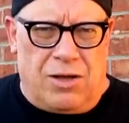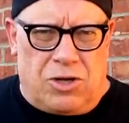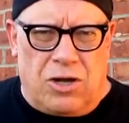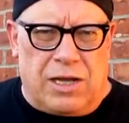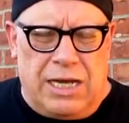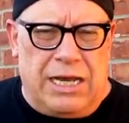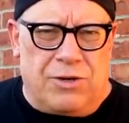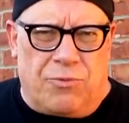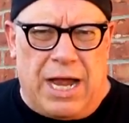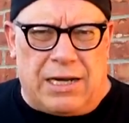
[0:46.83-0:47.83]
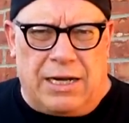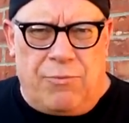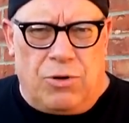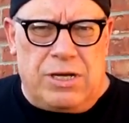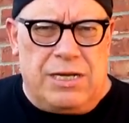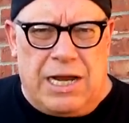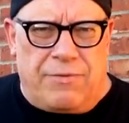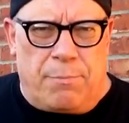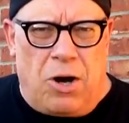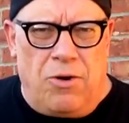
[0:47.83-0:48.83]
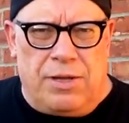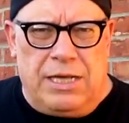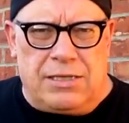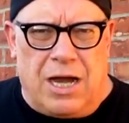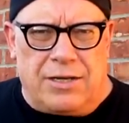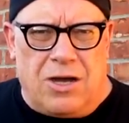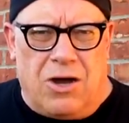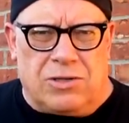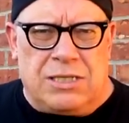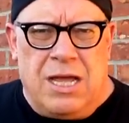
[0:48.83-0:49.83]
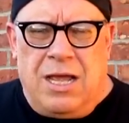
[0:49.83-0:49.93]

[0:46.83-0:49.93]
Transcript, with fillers: cook it indirectly, where you never burn these hot dogs.